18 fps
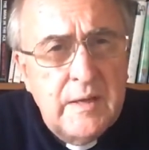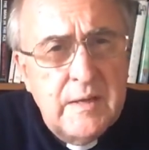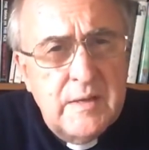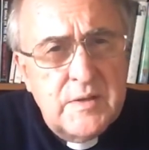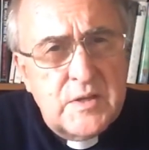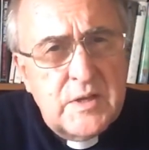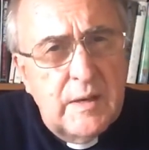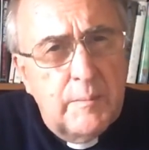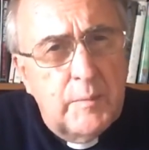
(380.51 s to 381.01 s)

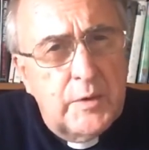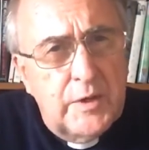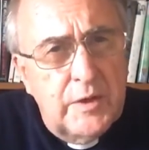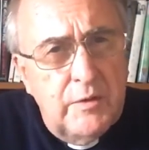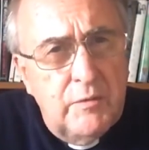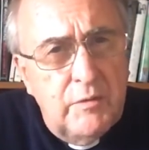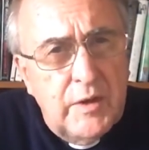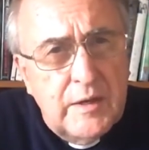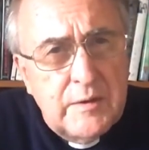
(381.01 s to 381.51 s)
Someone
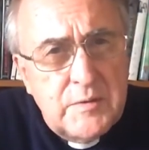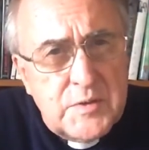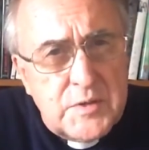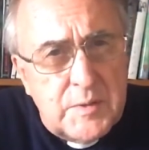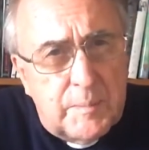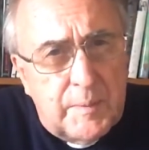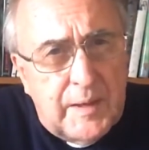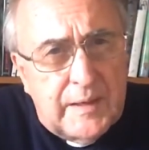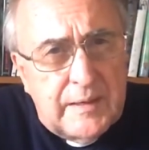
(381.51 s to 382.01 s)
who knows
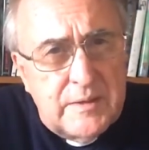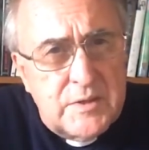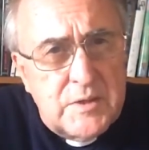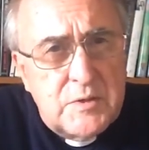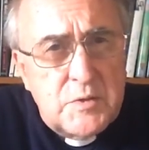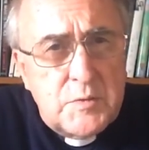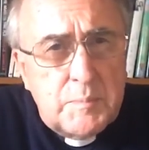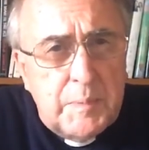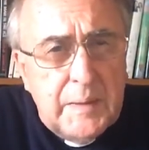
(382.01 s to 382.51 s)
the place,
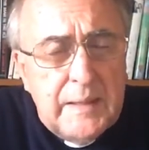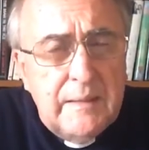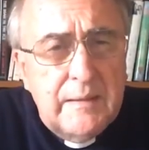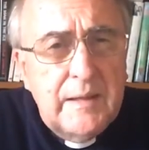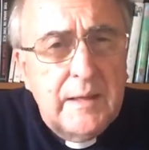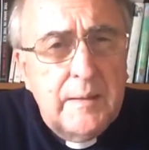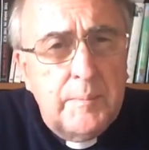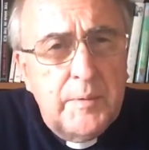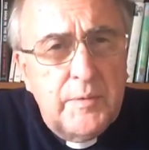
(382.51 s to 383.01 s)
who's been
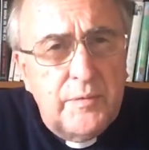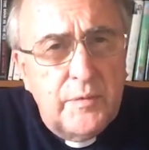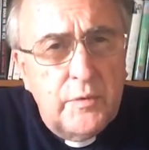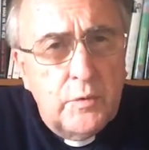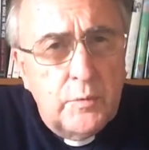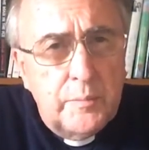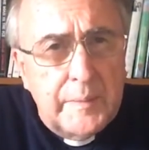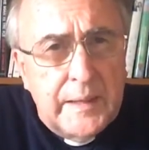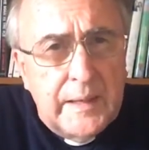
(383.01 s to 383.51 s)
there
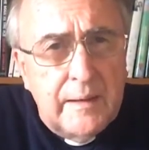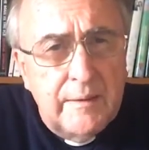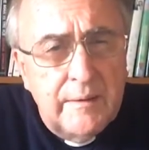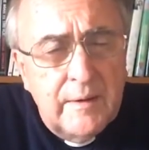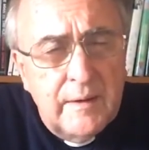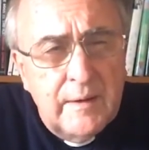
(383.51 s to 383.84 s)
before me.